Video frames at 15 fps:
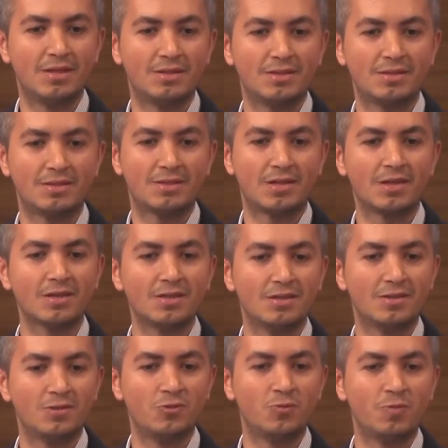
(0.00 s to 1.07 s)

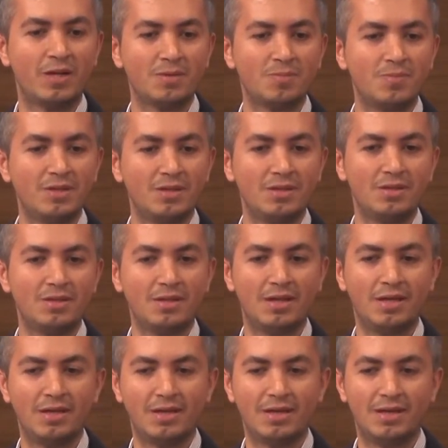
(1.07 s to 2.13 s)
struggle. You might be
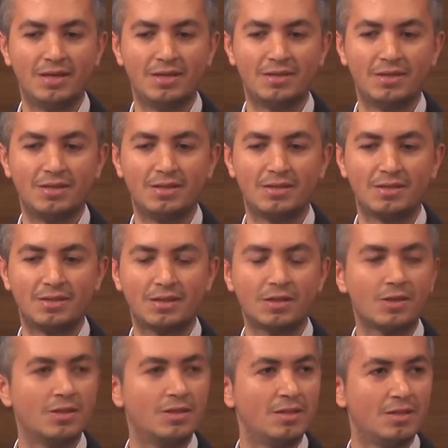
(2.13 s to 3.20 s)

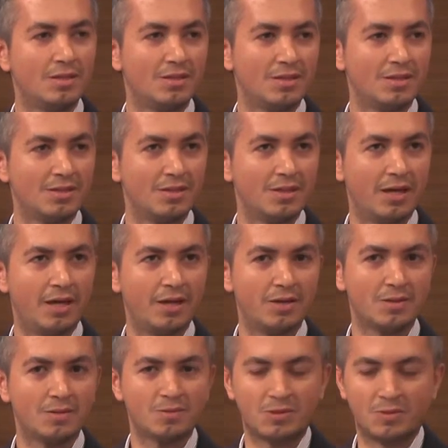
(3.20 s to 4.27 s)
stuck in
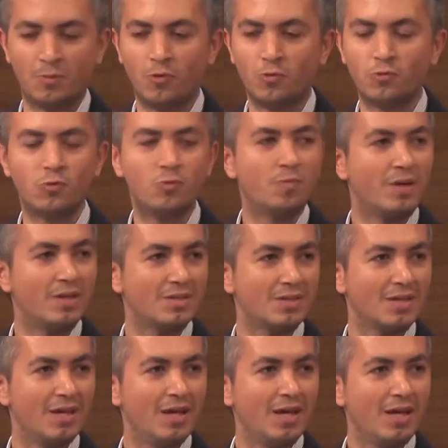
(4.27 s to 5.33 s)
a small room, but
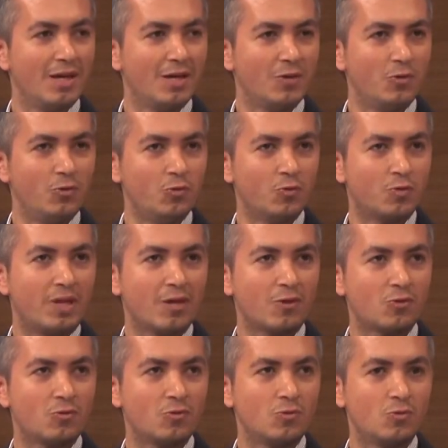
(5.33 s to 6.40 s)
you would
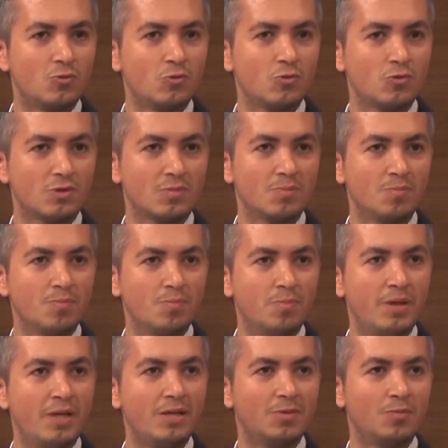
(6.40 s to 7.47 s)
like to do
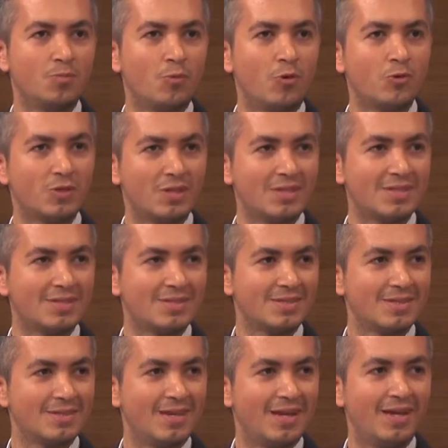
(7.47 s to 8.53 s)
many more
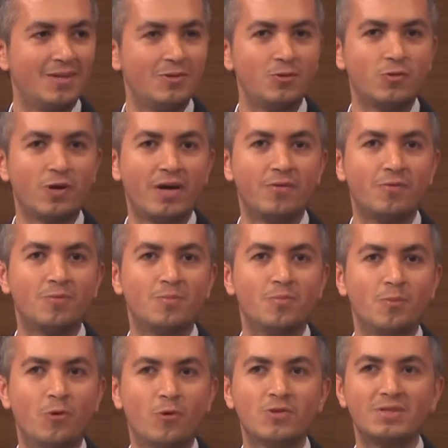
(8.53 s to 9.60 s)
things. You have
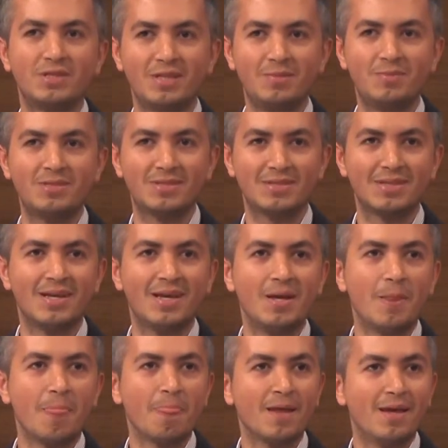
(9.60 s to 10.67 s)
more dreams,
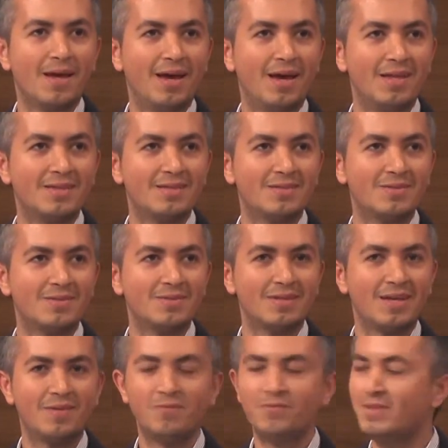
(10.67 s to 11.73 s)
and
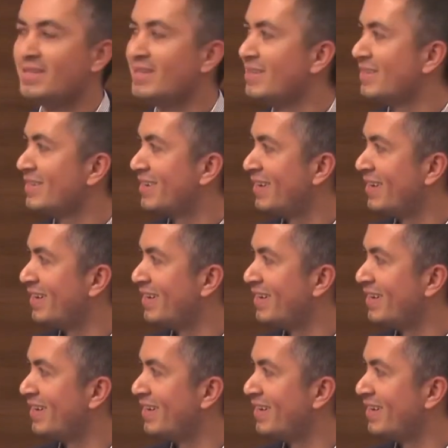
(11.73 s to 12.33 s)
then we